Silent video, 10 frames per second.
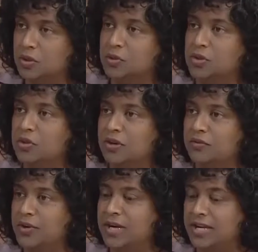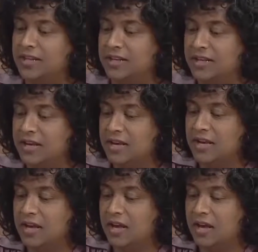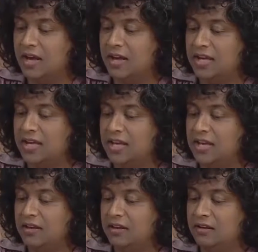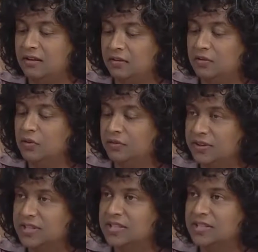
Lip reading: go to God for anything, he fulfills